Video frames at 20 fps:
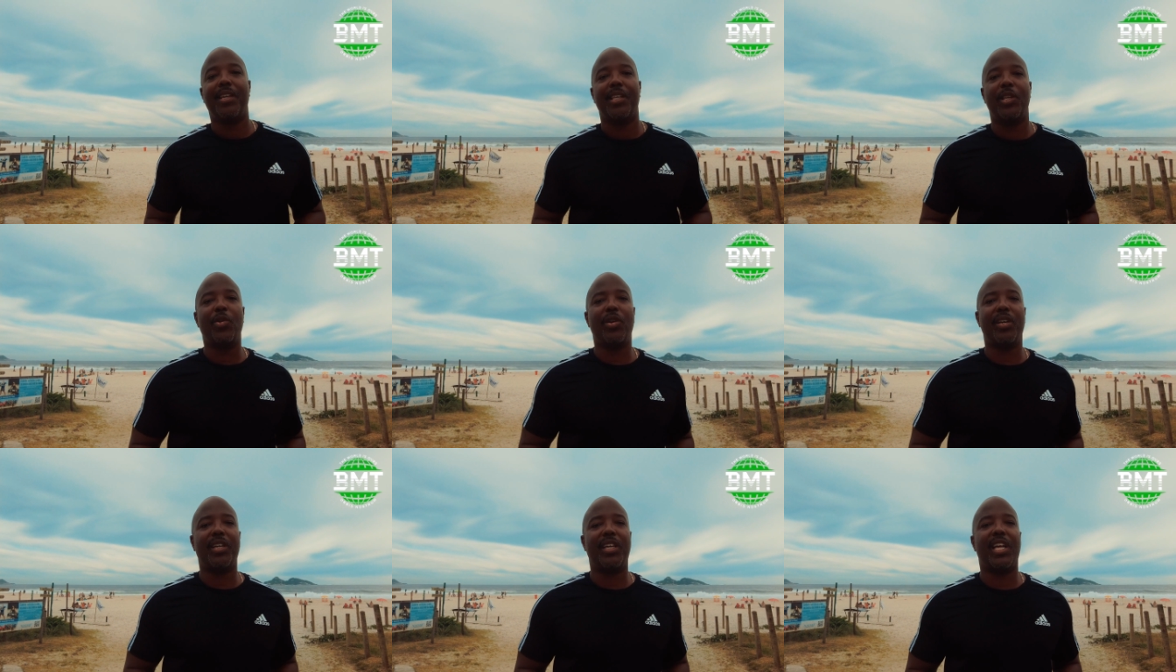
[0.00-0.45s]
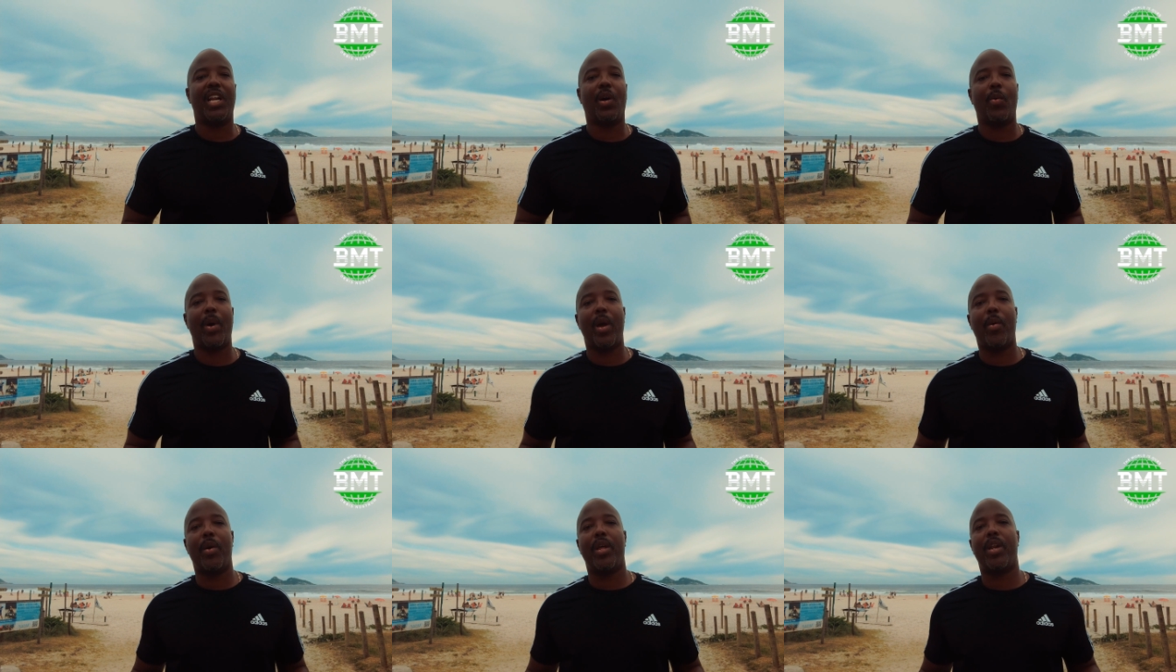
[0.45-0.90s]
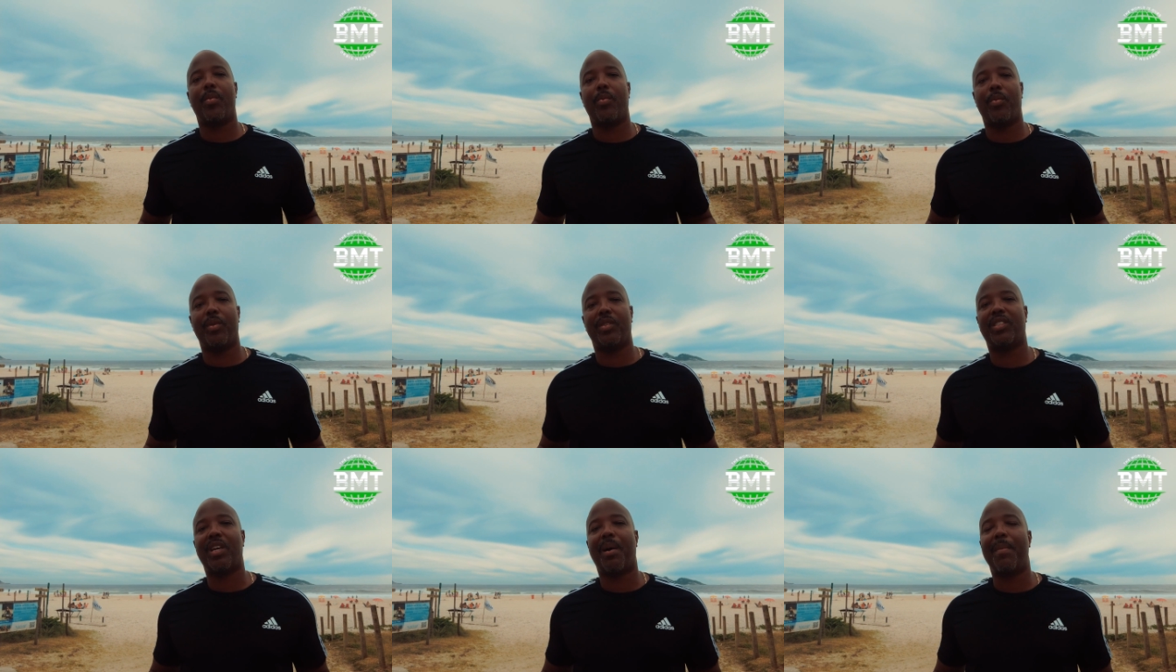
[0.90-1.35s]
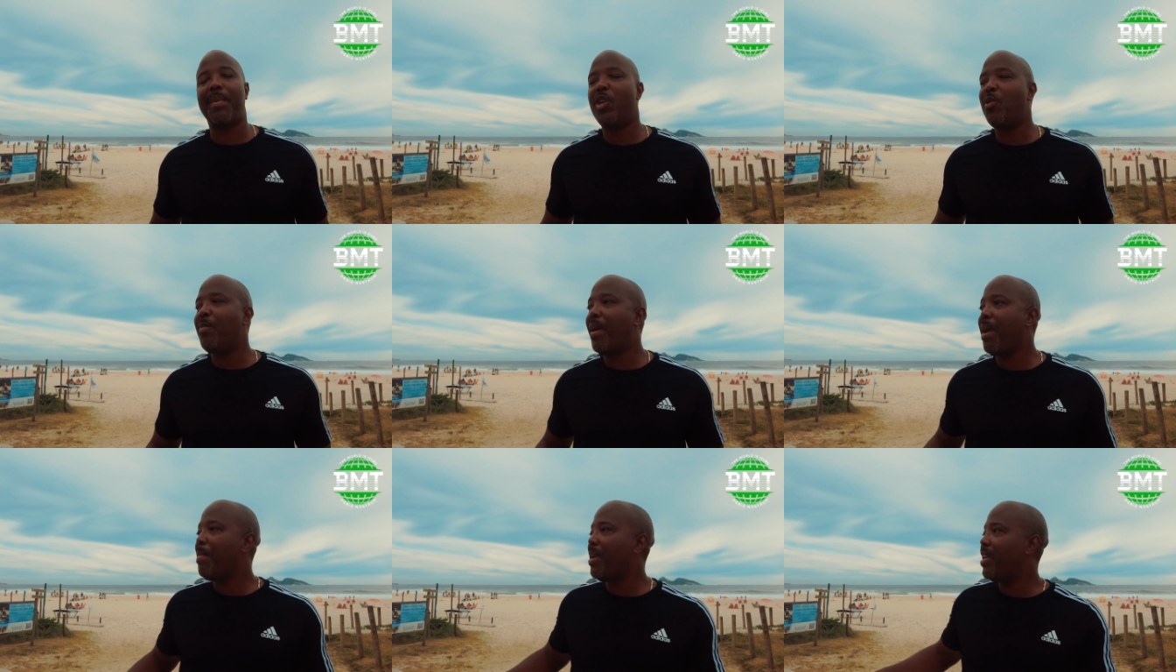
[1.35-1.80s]
You can get away with it with something.
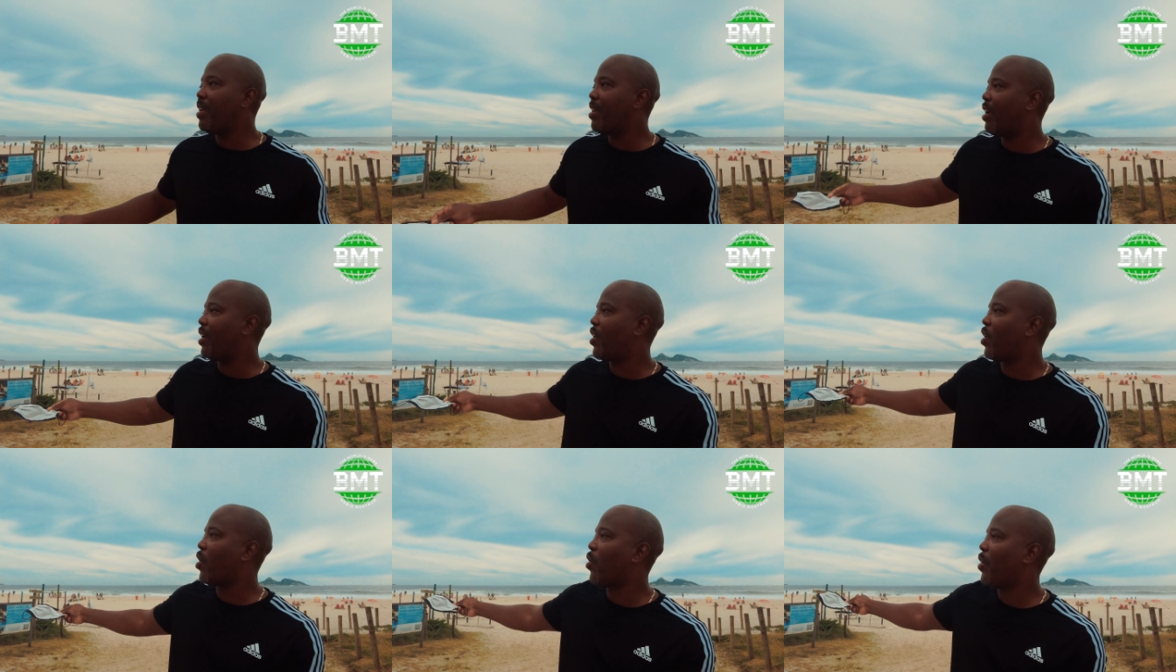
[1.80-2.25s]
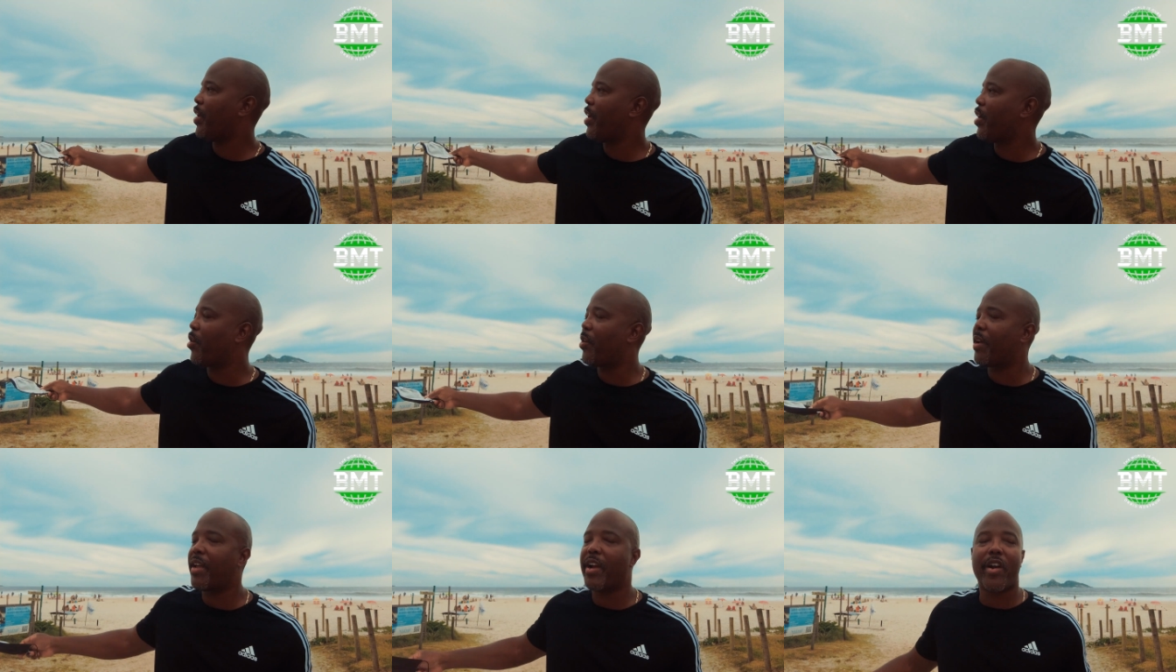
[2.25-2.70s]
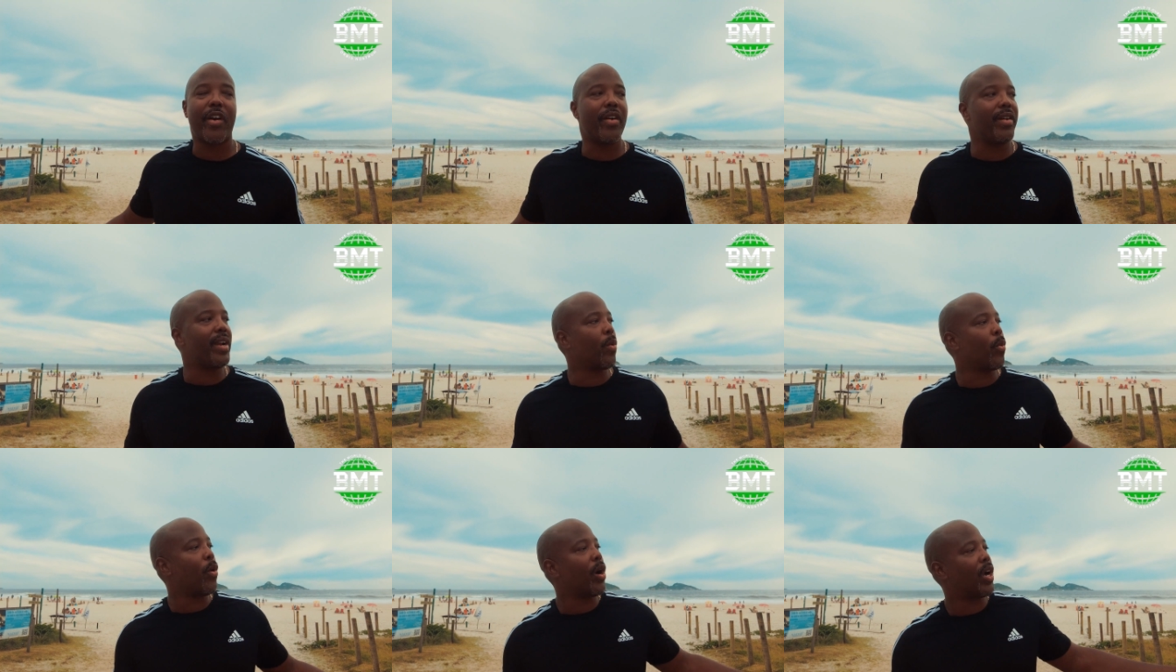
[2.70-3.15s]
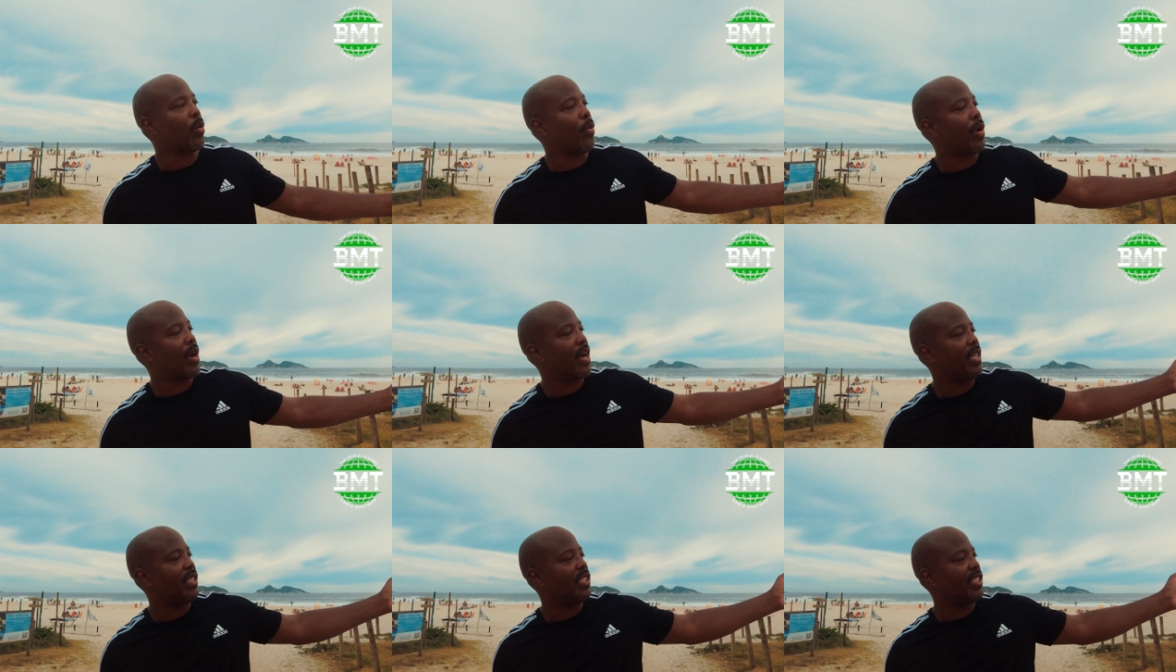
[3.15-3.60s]
You may meet a girl here or there. They're working
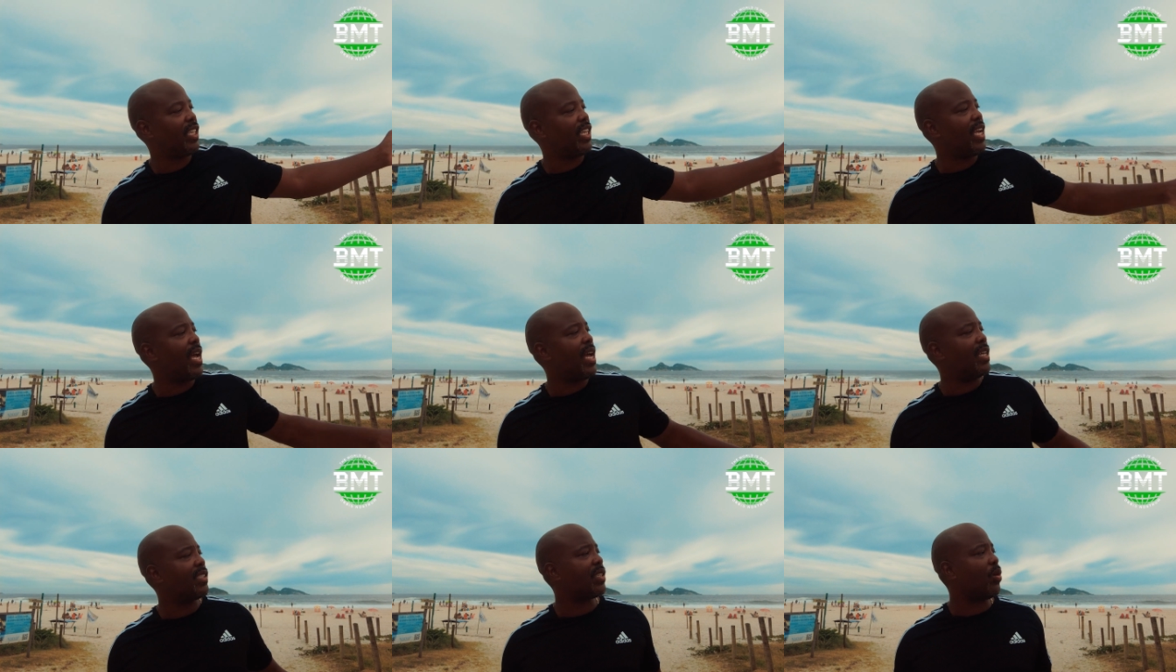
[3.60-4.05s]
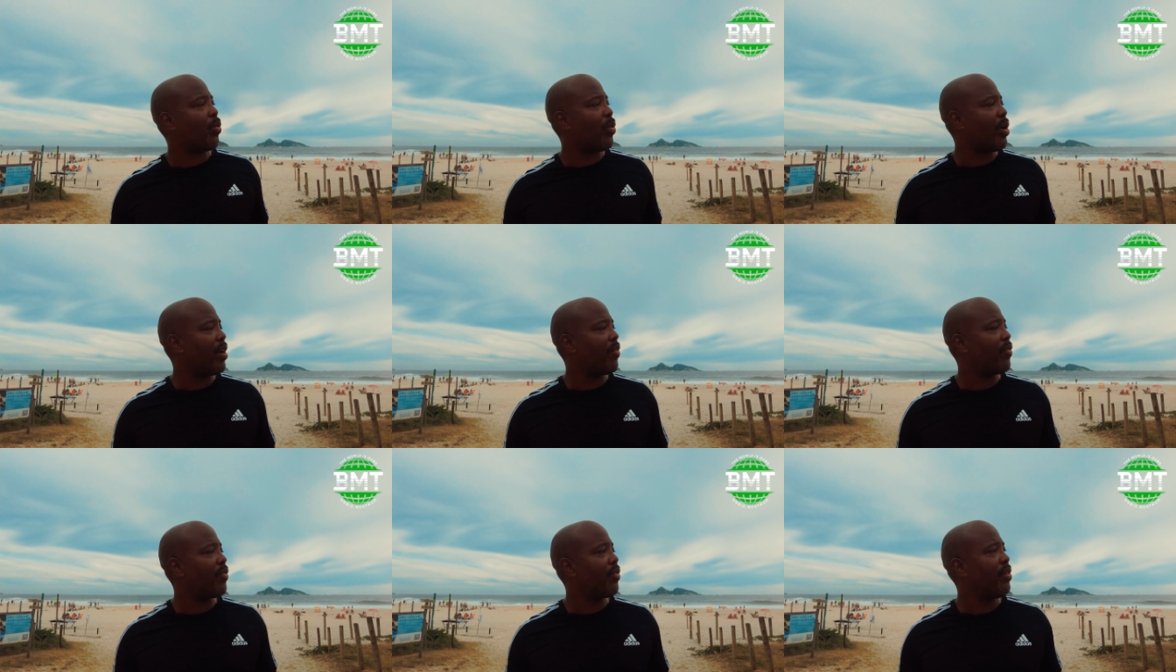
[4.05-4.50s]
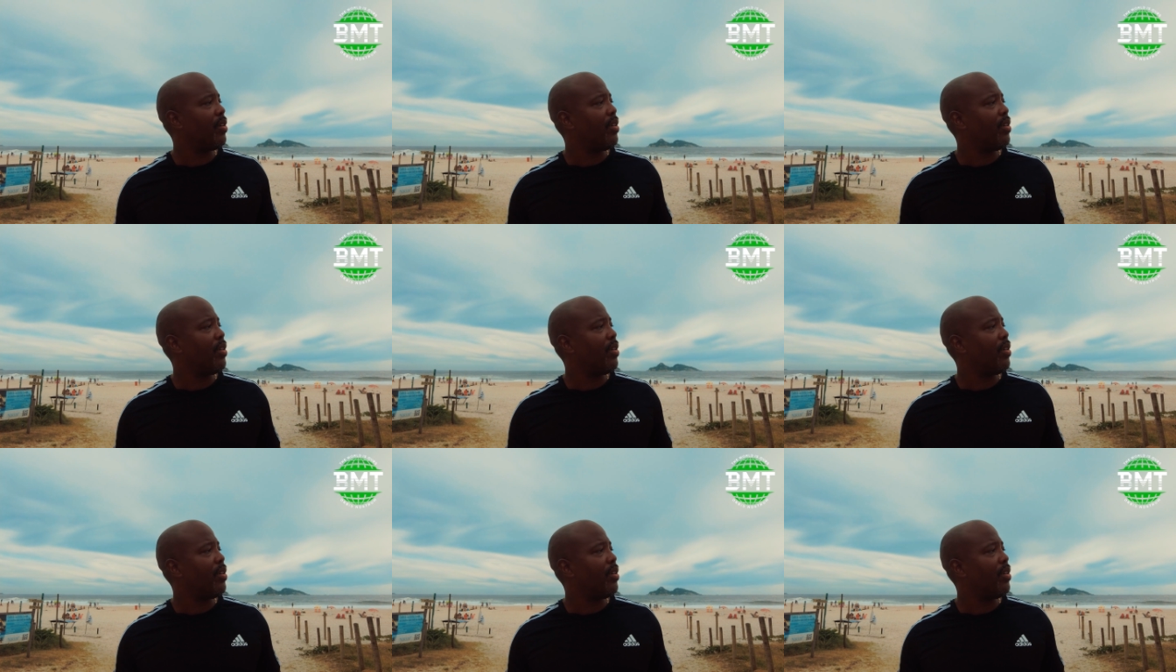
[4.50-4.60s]
one of these kiosks or whatever.